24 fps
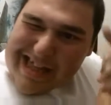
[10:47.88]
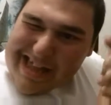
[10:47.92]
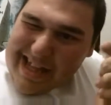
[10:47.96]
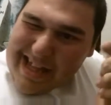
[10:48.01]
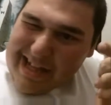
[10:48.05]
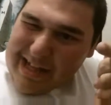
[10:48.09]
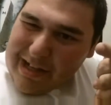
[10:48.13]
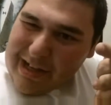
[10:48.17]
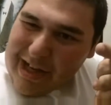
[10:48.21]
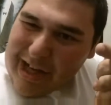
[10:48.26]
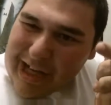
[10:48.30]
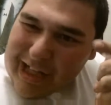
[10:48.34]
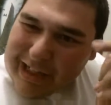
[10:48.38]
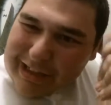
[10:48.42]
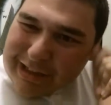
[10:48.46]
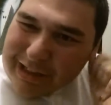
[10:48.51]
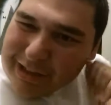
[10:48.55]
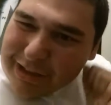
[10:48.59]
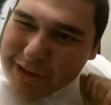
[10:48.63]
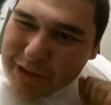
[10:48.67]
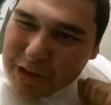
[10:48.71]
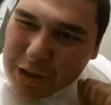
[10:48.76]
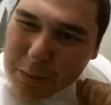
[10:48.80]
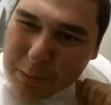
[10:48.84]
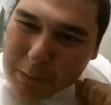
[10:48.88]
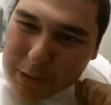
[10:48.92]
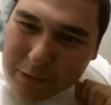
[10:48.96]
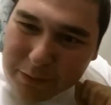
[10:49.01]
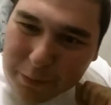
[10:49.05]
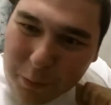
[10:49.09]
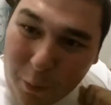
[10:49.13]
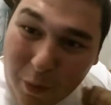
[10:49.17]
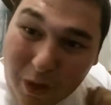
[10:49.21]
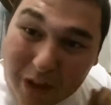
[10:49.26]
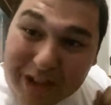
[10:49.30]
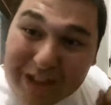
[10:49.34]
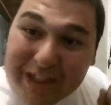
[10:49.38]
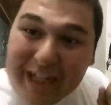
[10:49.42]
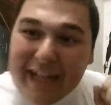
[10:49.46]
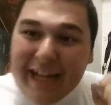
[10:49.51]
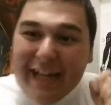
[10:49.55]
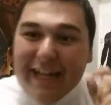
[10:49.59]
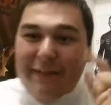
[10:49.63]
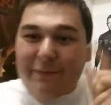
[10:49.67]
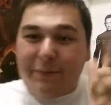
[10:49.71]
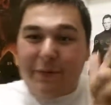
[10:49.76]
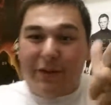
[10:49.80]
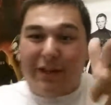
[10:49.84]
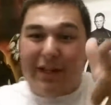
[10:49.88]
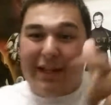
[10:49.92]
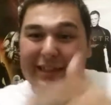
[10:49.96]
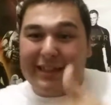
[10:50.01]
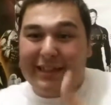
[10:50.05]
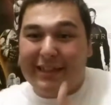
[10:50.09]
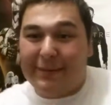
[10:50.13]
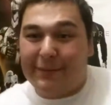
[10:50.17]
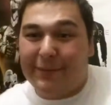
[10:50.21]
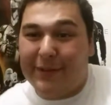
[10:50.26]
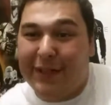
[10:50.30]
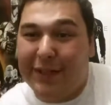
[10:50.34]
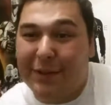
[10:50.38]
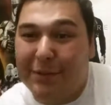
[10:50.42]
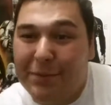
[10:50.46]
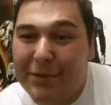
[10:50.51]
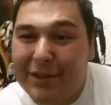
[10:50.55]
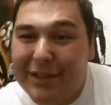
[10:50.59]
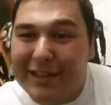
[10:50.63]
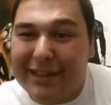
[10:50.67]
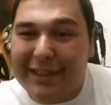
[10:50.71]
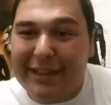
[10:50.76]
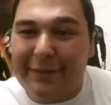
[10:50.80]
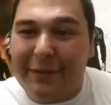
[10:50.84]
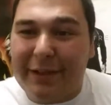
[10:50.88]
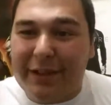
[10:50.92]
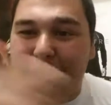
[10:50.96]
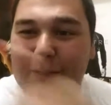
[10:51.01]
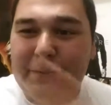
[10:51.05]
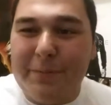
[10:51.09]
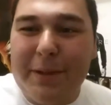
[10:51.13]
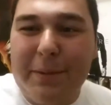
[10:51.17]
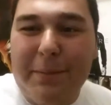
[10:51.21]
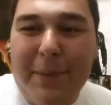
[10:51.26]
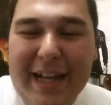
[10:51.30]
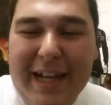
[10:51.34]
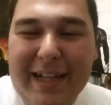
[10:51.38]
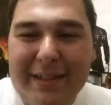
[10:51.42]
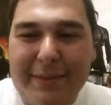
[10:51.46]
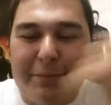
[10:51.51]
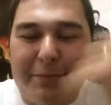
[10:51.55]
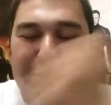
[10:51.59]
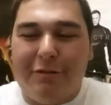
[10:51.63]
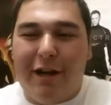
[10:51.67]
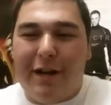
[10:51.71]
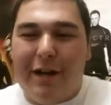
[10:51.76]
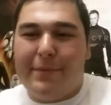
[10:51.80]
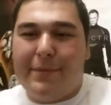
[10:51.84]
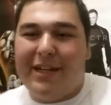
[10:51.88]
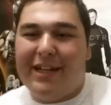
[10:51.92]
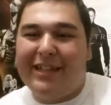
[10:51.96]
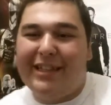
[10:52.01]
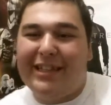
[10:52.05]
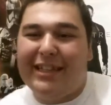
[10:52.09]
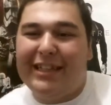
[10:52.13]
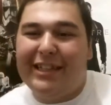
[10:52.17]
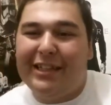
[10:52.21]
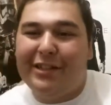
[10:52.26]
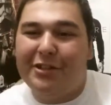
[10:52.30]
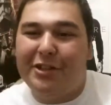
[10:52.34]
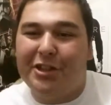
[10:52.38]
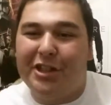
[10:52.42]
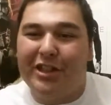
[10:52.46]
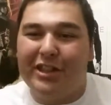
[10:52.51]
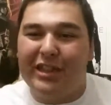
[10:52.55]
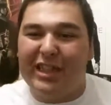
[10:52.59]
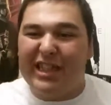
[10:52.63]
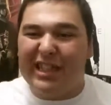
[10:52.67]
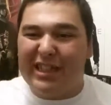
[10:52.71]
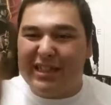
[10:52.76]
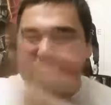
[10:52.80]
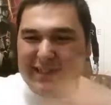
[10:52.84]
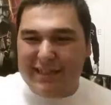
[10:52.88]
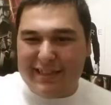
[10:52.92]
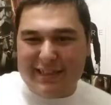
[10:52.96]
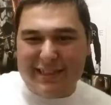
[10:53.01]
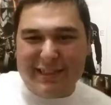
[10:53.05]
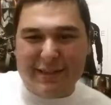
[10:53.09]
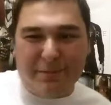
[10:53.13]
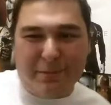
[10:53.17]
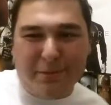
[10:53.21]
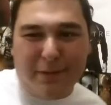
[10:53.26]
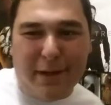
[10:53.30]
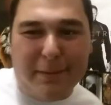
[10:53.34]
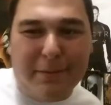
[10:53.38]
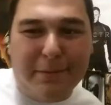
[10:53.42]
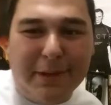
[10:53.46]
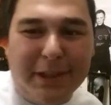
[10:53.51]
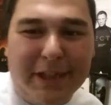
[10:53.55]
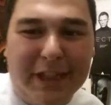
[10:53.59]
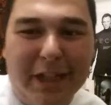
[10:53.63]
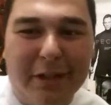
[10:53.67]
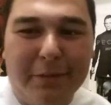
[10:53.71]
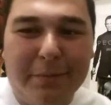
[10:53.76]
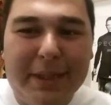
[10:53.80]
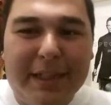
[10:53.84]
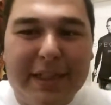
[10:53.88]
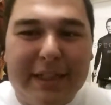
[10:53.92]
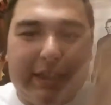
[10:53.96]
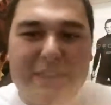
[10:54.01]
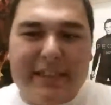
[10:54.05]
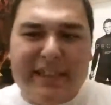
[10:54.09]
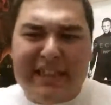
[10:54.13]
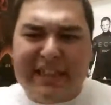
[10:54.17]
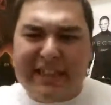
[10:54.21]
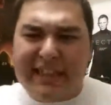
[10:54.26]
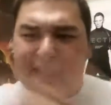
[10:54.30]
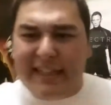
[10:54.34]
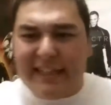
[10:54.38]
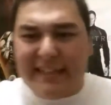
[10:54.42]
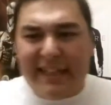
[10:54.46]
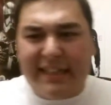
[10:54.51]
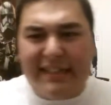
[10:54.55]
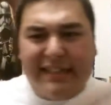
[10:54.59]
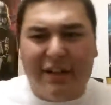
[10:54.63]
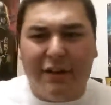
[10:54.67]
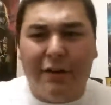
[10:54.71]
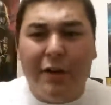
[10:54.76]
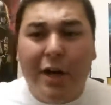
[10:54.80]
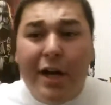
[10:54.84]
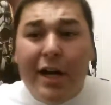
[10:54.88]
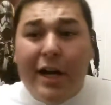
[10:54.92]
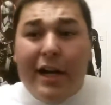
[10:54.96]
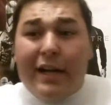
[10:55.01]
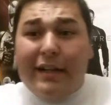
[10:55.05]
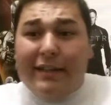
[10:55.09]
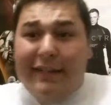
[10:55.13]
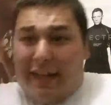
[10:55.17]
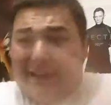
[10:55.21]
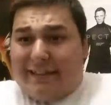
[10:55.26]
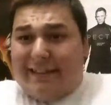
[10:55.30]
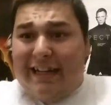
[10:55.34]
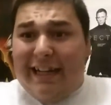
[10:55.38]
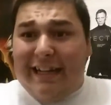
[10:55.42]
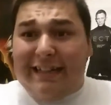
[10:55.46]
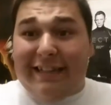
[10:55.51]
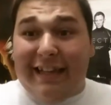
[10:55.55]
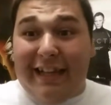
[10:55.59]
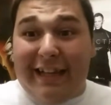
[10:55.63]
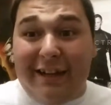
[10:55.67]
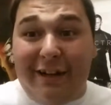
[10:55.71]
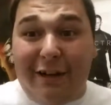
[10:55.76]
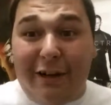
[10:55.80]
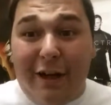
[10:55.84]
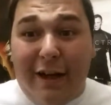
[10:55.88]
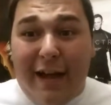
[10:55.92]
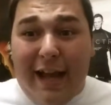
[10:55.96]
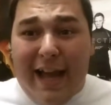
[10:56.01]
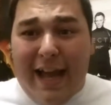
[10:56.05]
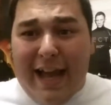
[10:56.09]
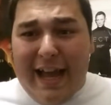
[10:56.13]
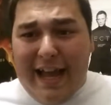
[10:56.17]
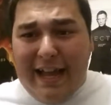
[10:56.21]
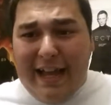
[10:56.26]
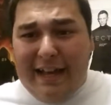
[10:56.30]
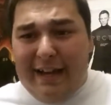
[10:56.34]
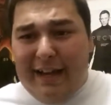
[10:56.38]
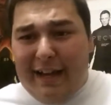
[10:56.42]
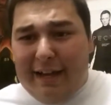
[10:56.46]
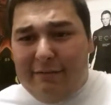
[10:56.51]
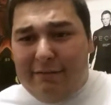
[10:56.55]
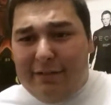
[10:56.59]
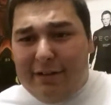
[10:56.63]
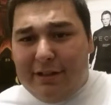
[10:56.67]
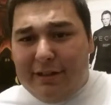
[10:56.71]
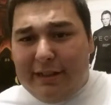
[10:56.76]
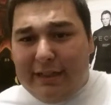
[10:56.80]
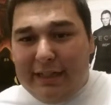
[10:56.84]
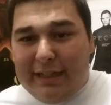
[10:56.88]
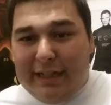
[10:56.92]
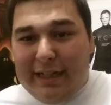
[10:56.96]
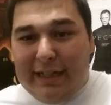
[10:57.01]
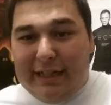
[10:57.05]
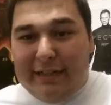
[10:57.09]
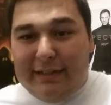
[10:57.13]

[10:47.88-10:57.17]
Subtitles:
Thank you guys so much for watching, and if you like this video, please leave a thumbs up and subscribe, and I think you should subscribe to my channel because Zeke A said so. Talk to you guys later, and I will see you